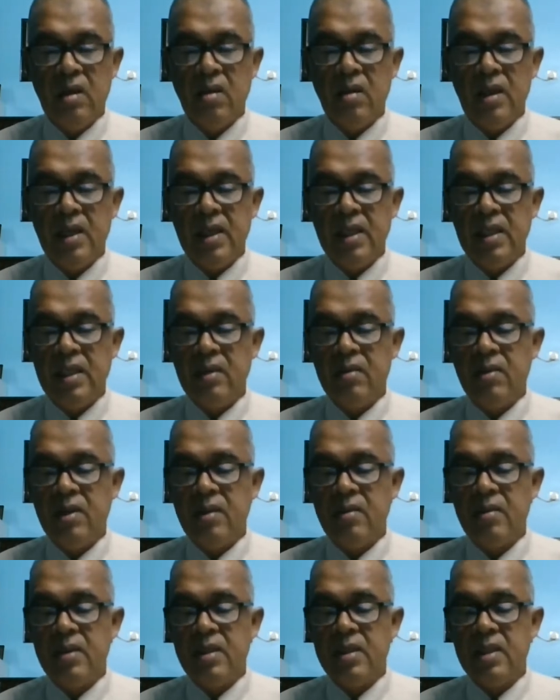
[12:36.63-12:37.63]
Where the
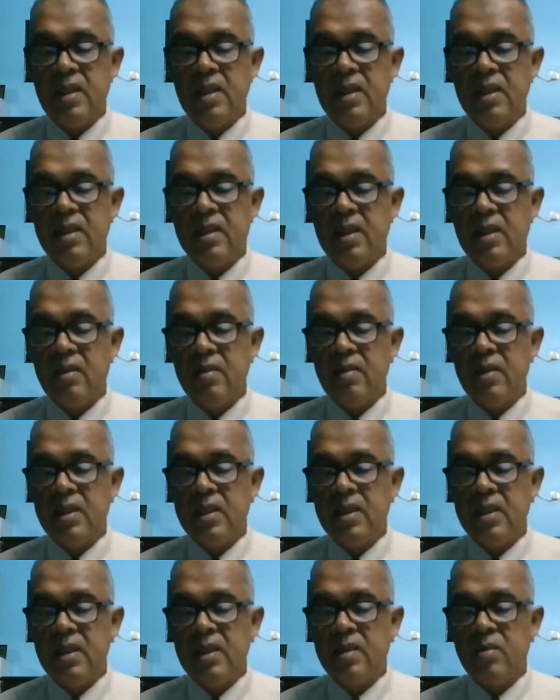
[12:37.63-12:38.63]
pharmacy
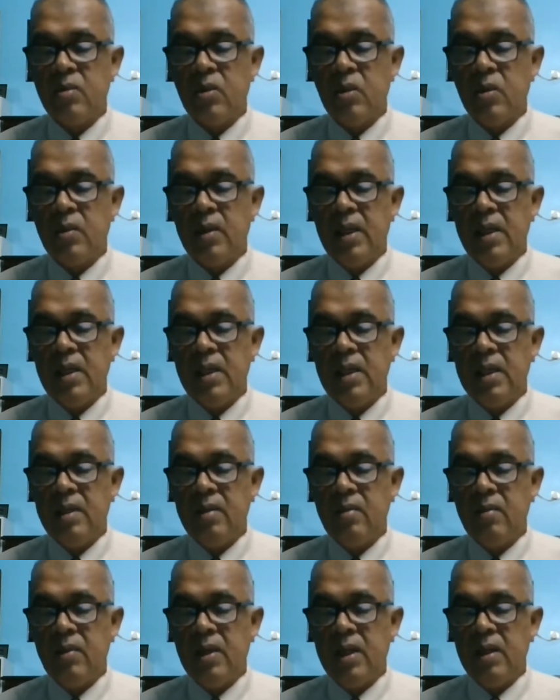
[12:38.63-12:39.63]
service is provided
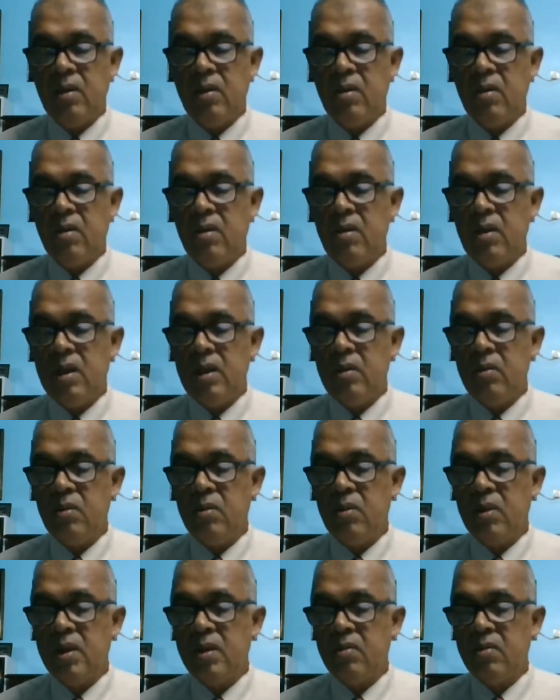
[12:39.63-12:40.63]
by only
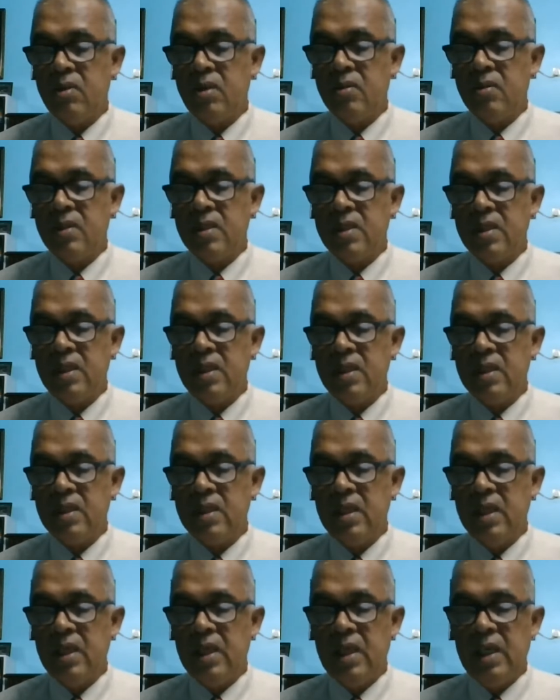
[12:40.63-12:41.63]
one pharmacist,
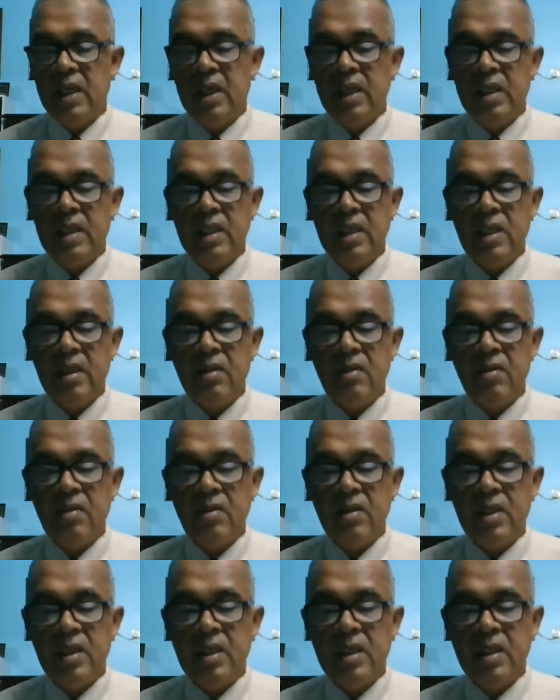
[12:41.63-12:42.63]
and if
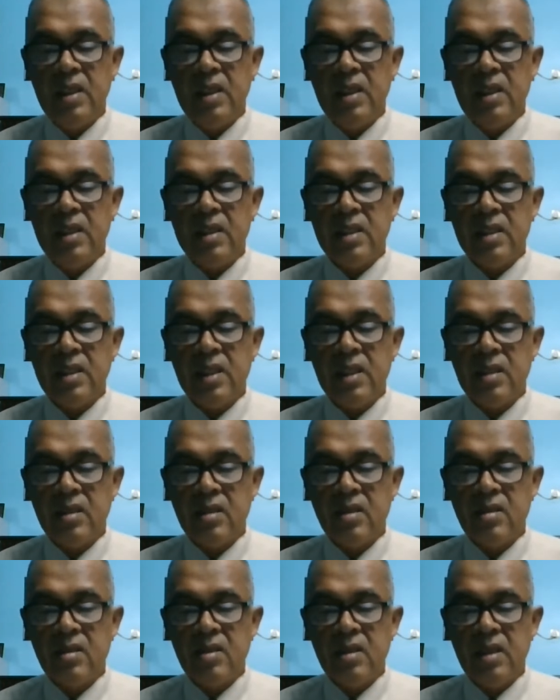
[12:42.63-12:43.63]
it is
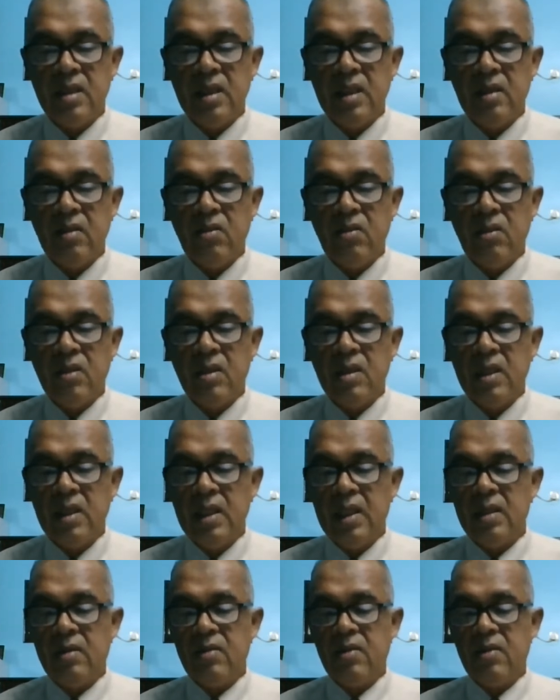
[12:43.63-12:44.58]
necessary for that